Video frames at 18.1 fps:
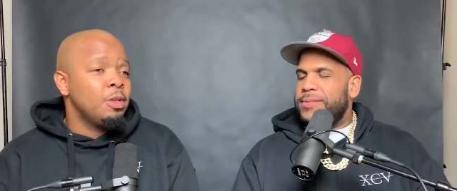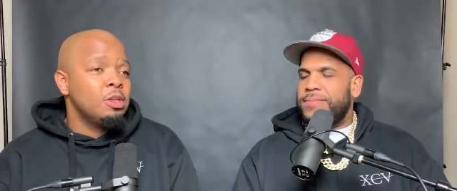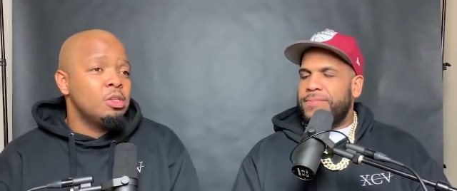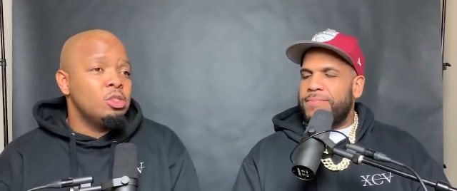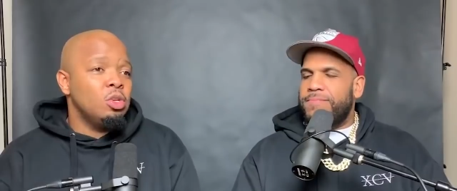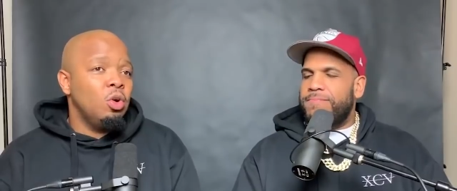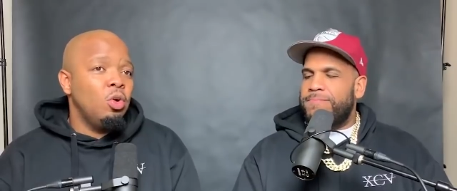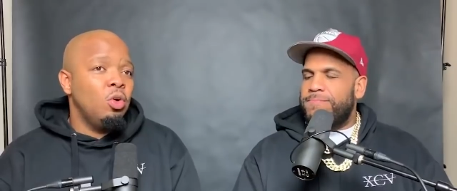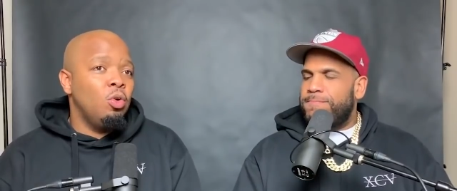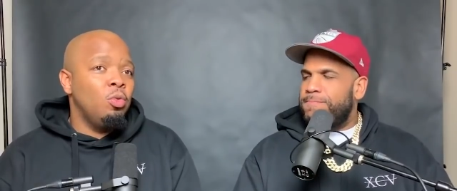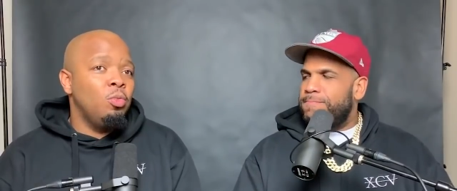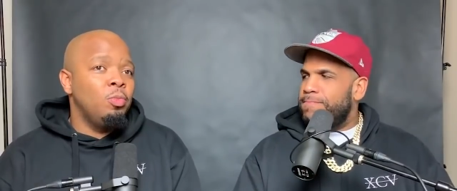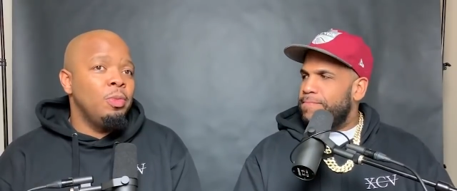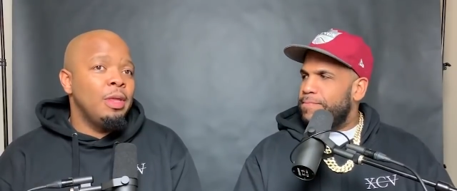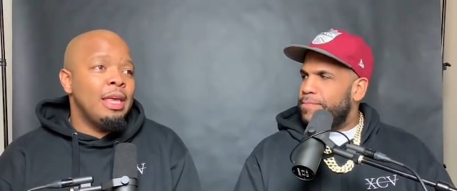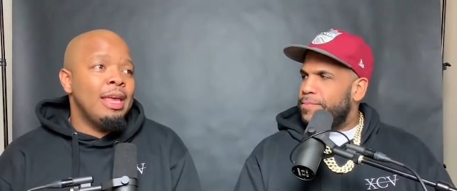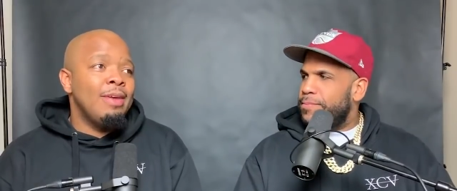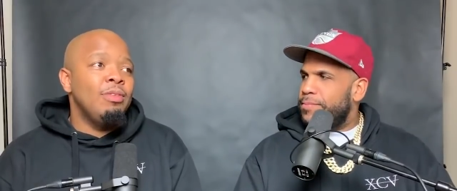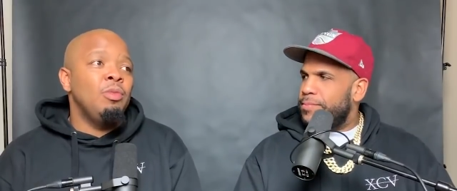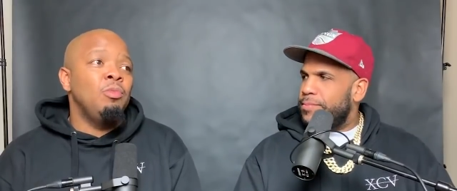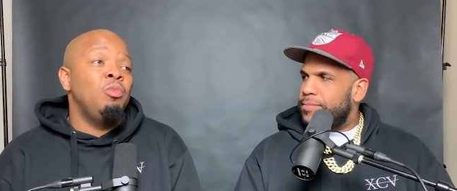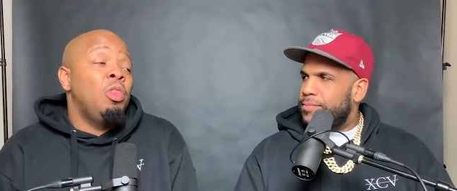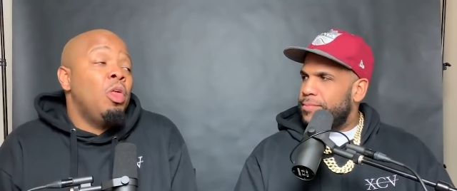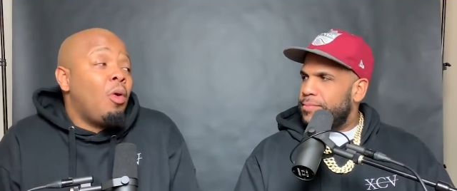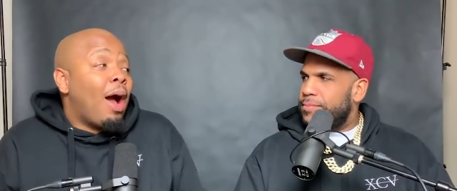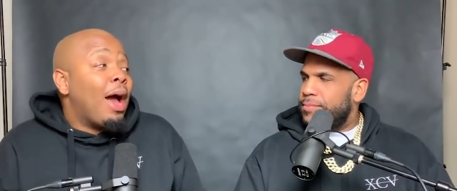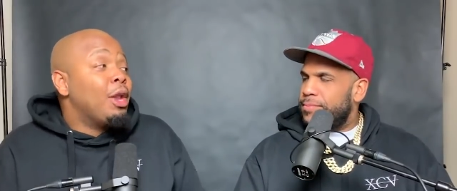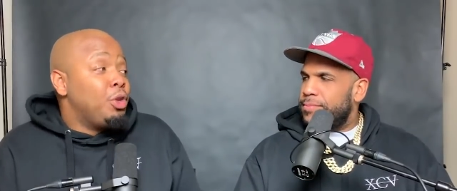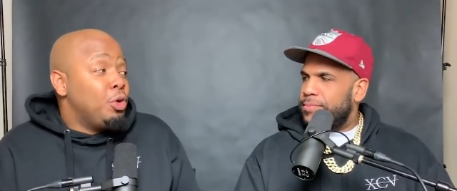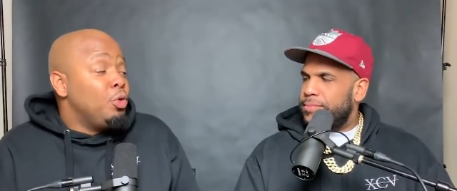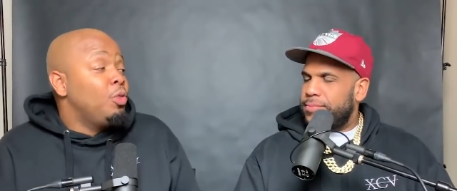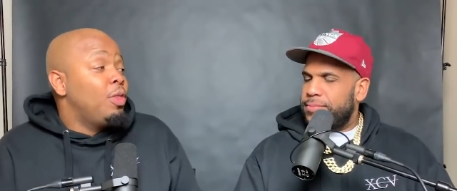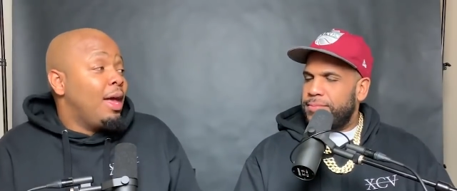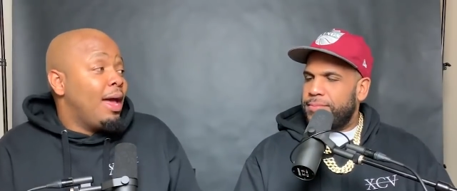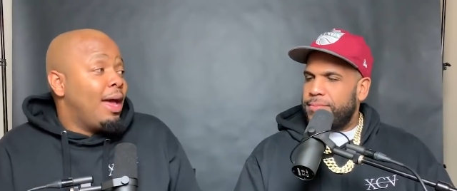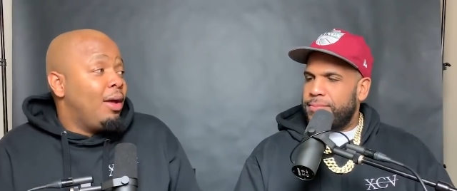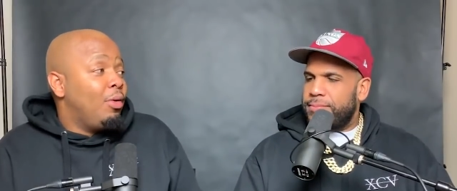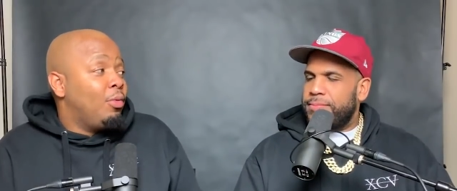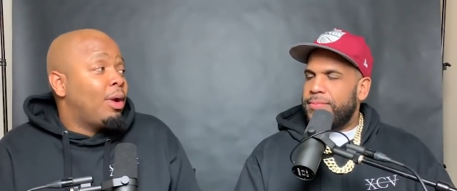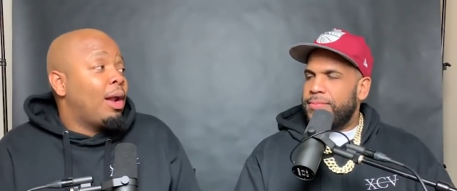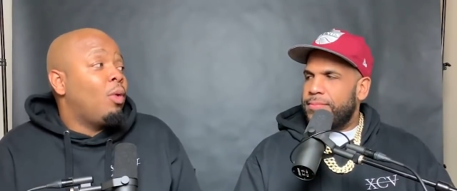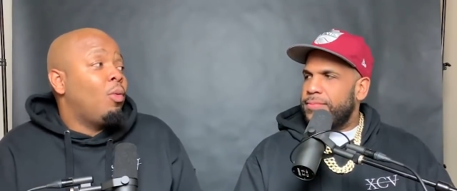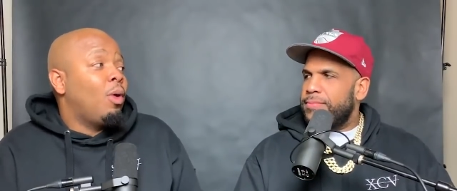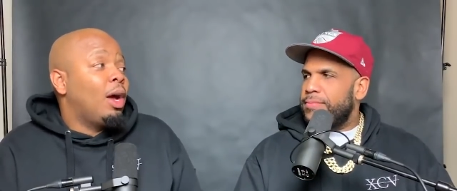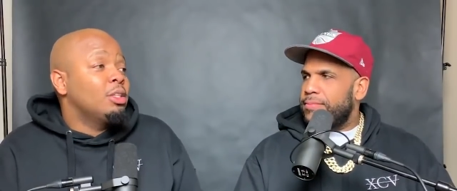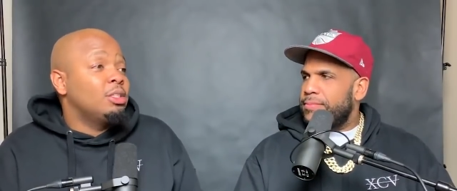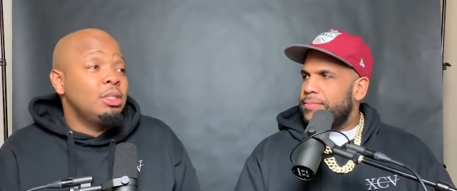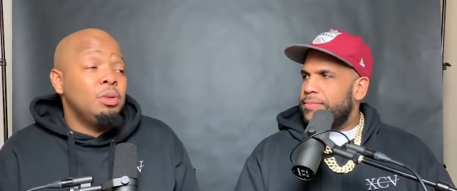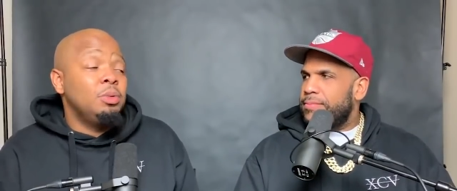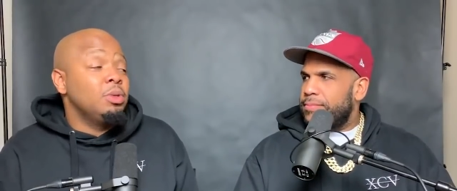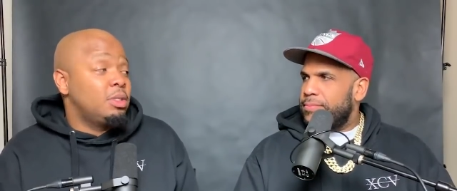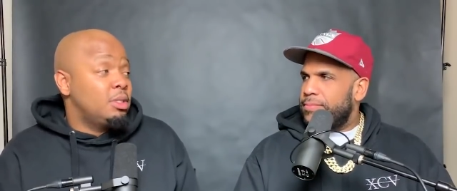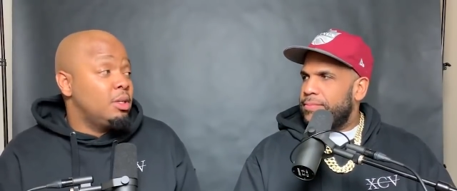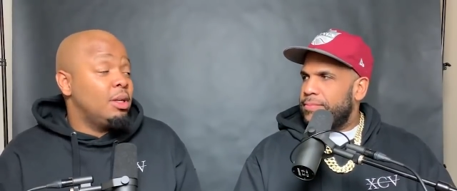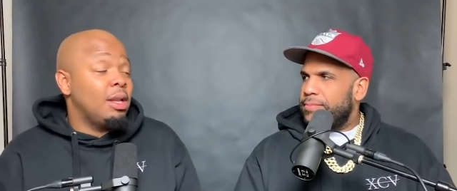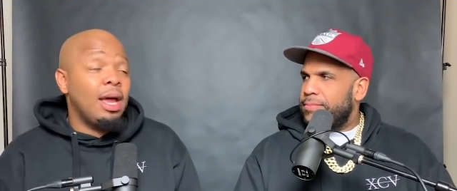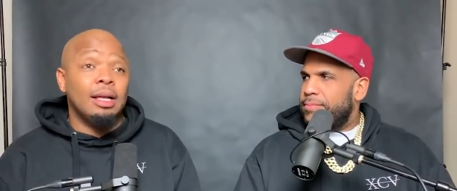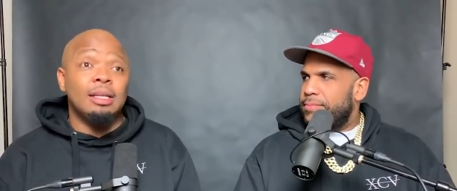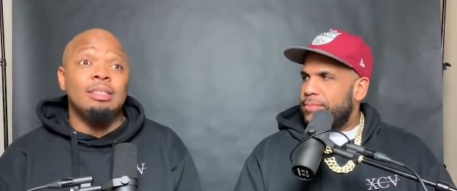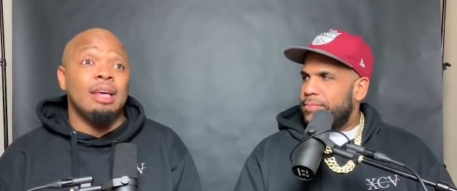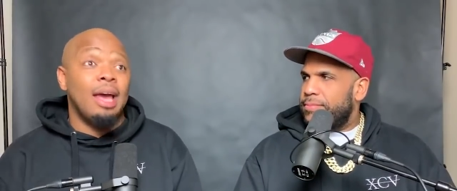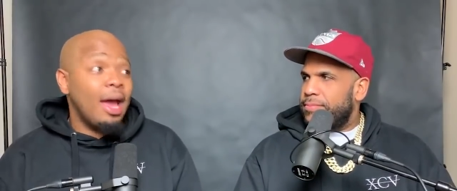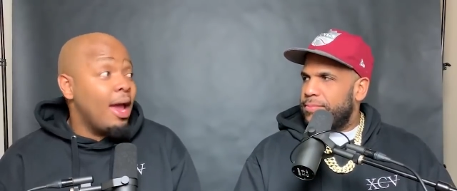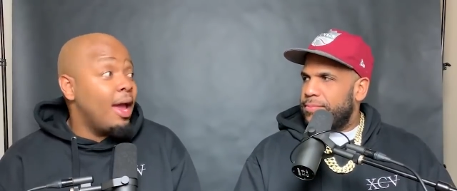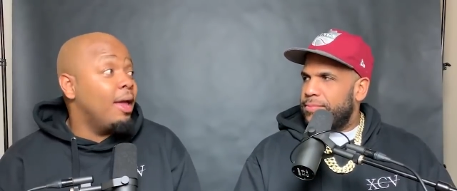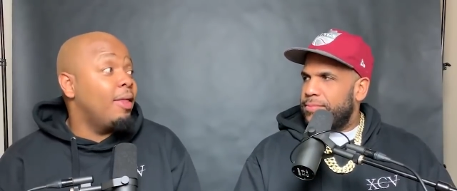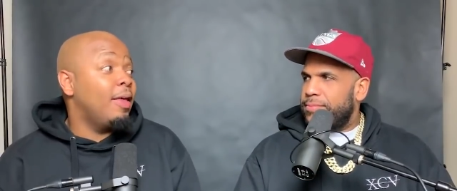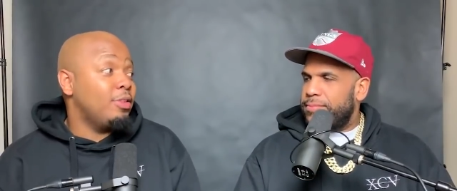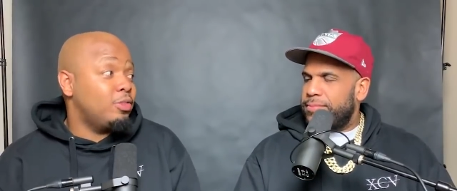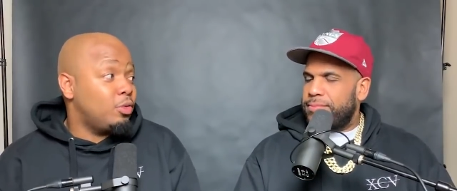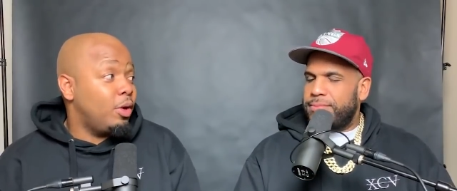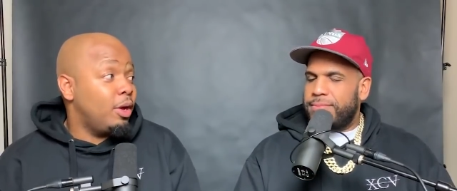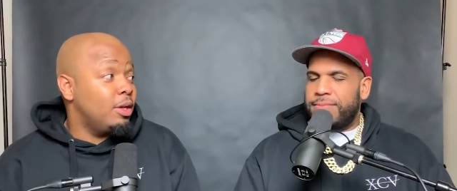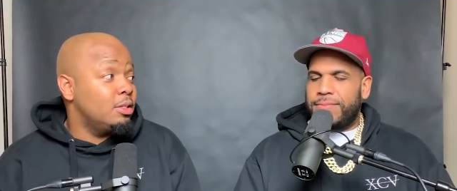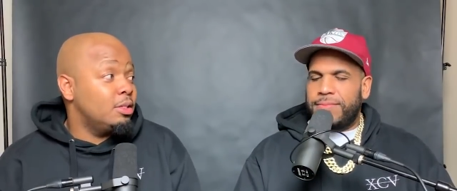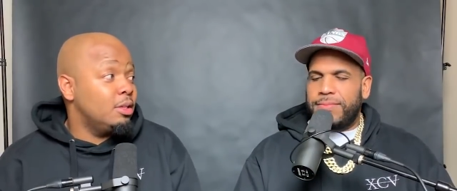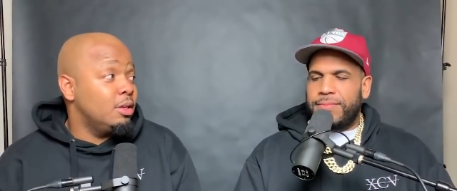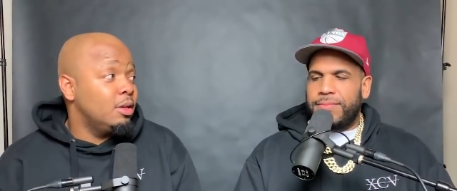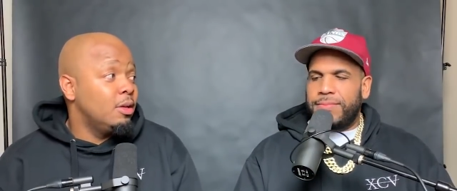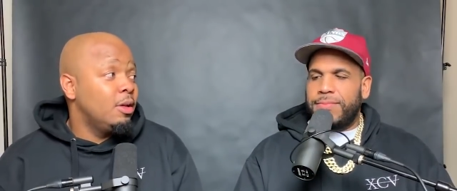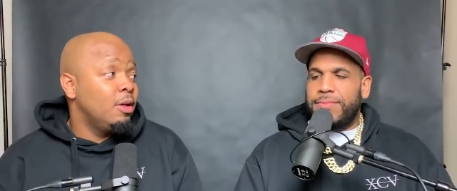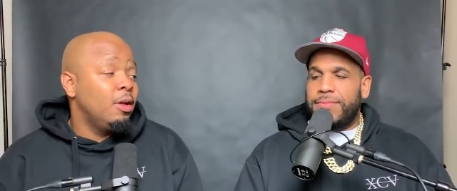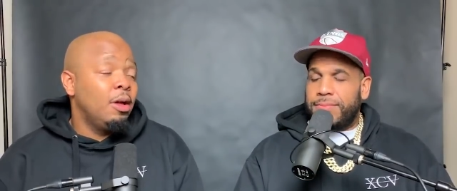Speaker 1: So even though I knew that when I watched it, it was still like, dang, that's crazy.